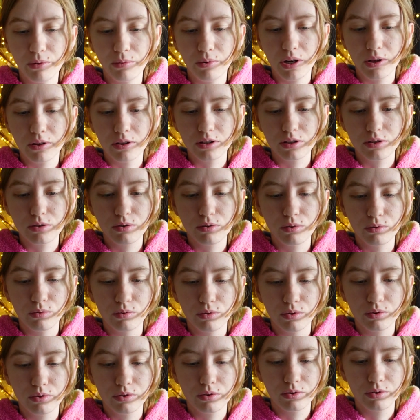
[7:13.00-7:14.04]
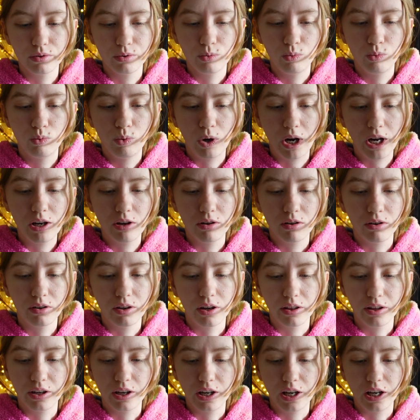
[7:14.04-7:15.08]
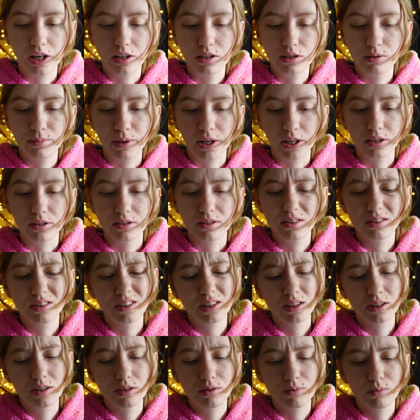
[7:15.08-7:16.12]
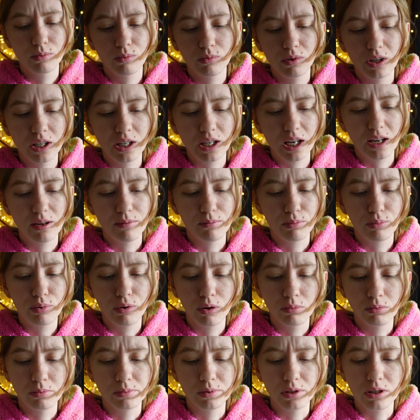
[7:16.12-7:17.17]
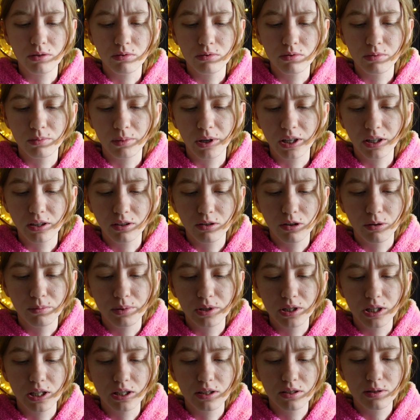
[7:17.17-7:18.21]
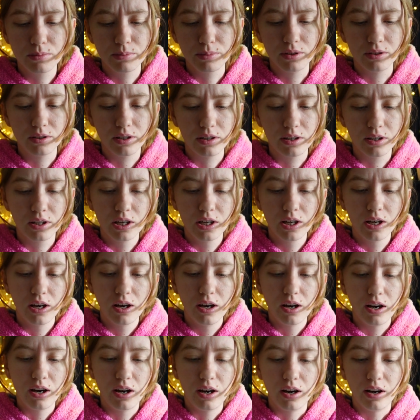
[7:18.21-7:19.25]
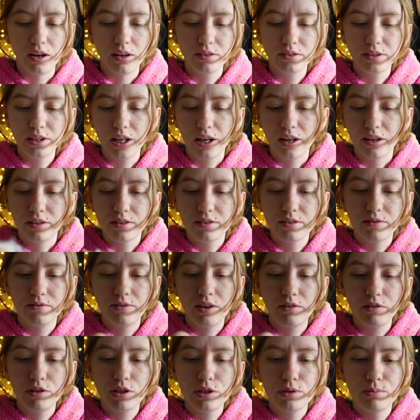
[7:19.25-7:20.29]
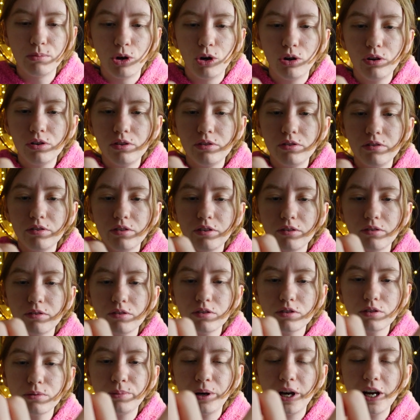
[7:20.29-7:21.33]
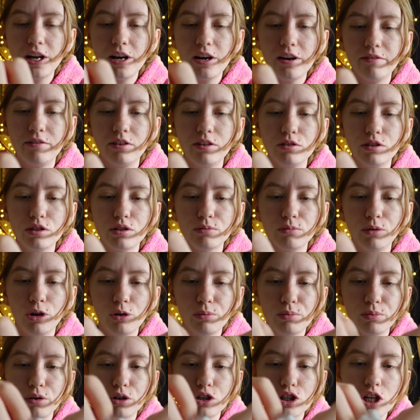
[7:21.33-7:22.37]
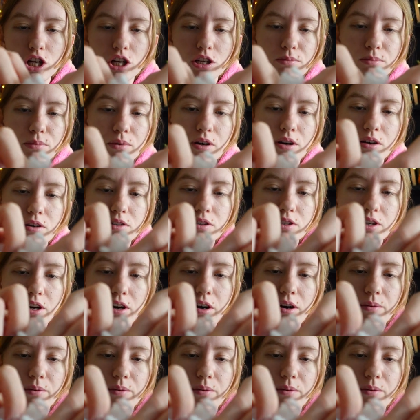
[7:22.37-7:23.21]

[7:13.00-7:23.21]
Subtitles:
the way, this took way longer than I expected. It's again, probably due to my incompetence, but yeah, it's a very small spider, a very small project, but